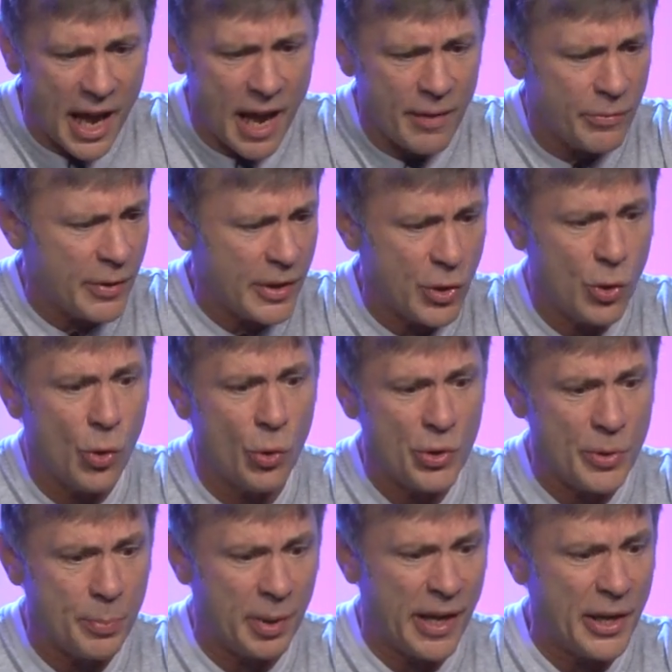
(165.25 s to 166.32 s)
Every chord
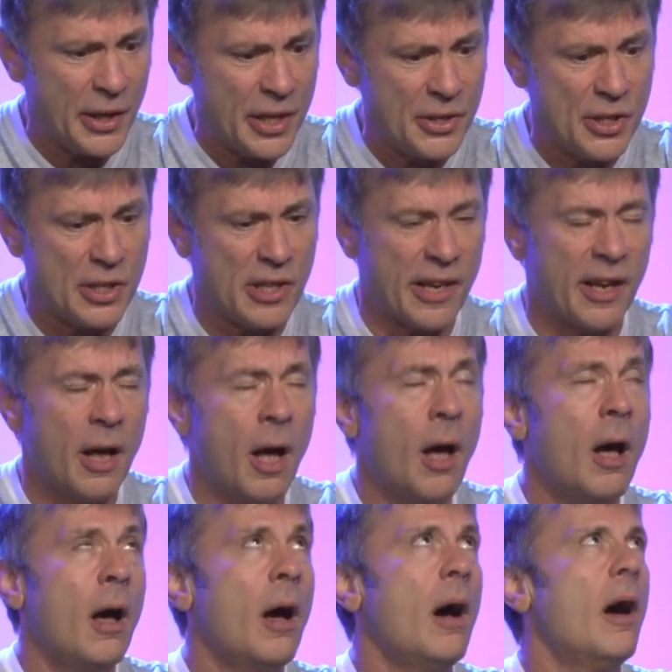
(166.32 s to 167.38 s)
you play on it, it's just like,
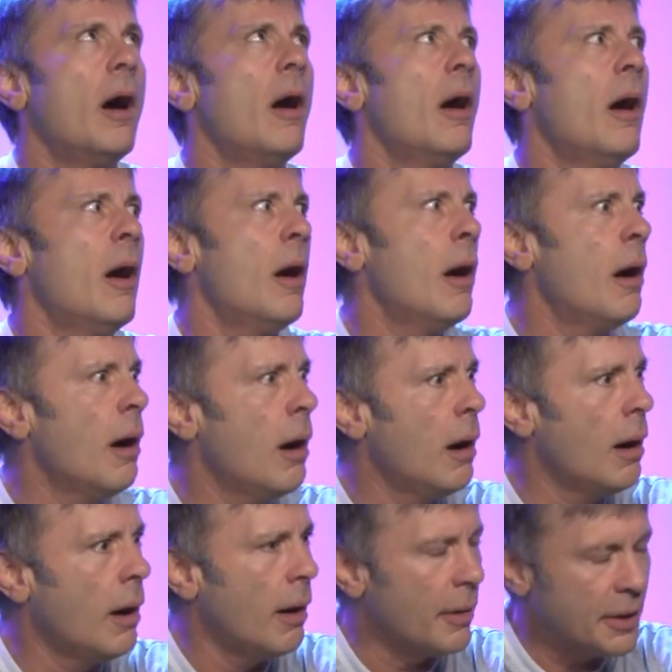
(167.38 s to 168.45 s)

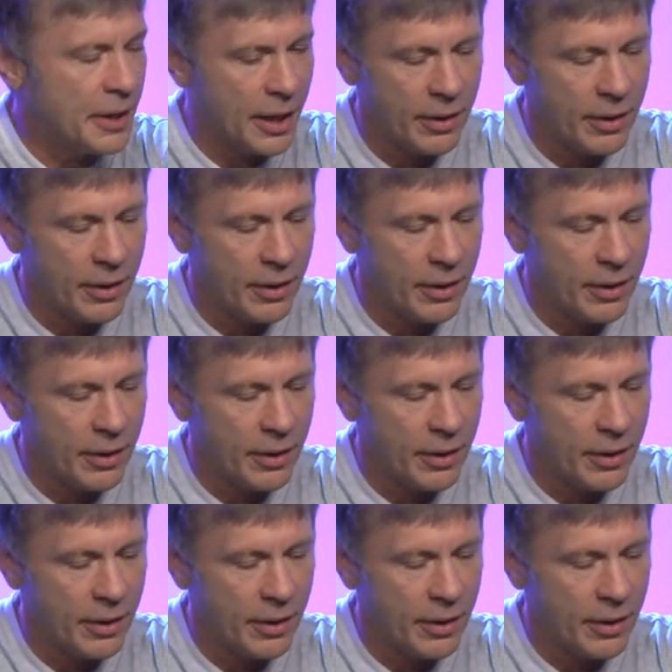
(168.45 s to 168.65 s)
oh,